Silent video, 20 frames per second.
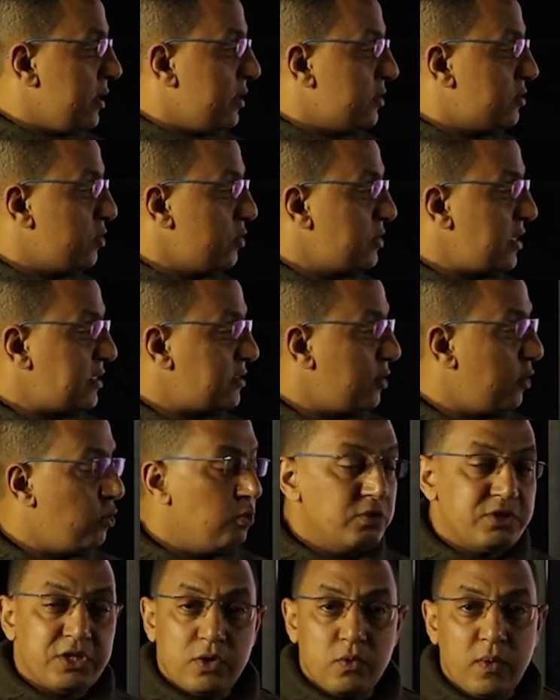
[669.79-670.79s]
So the
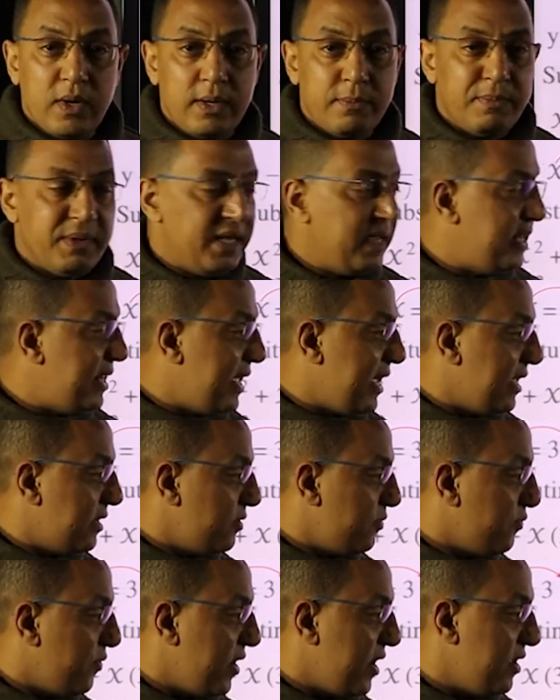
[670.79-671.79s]
solution will be
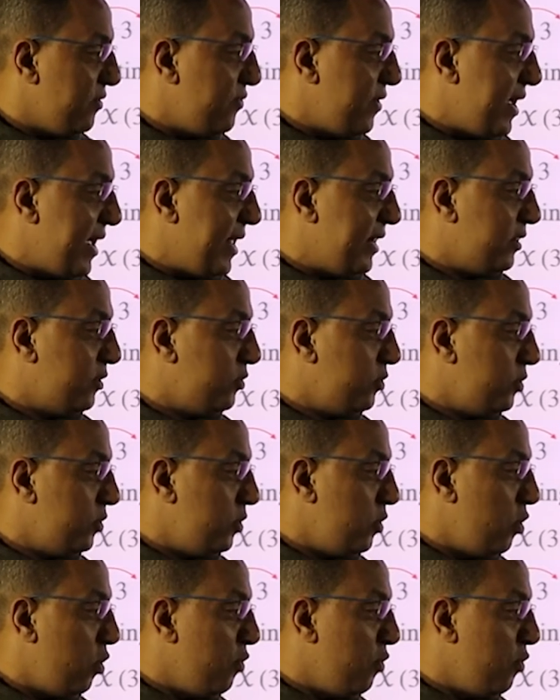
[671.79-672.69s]
negative 5 and